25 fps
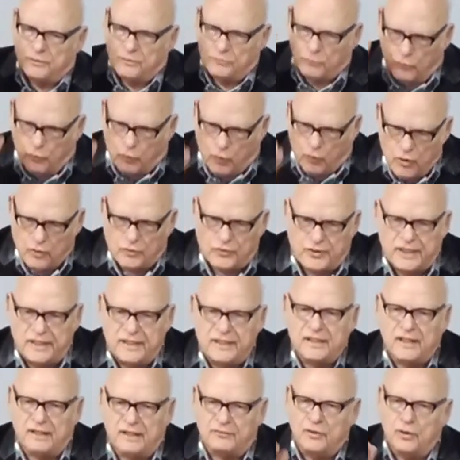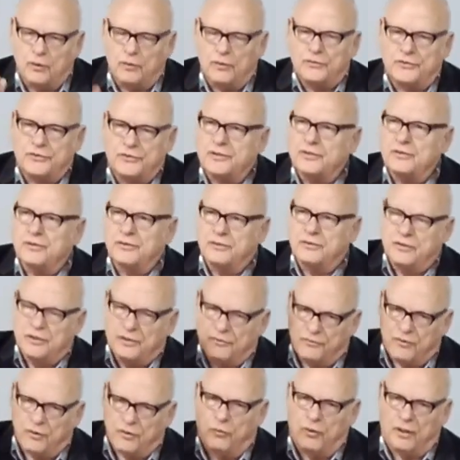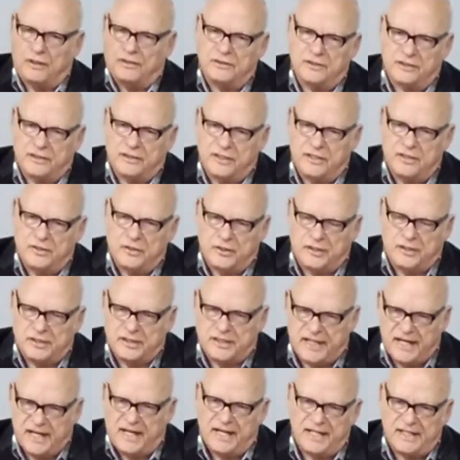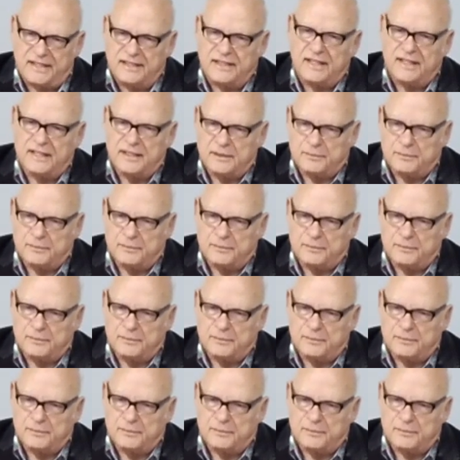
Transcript: worthy of going through for what you can gain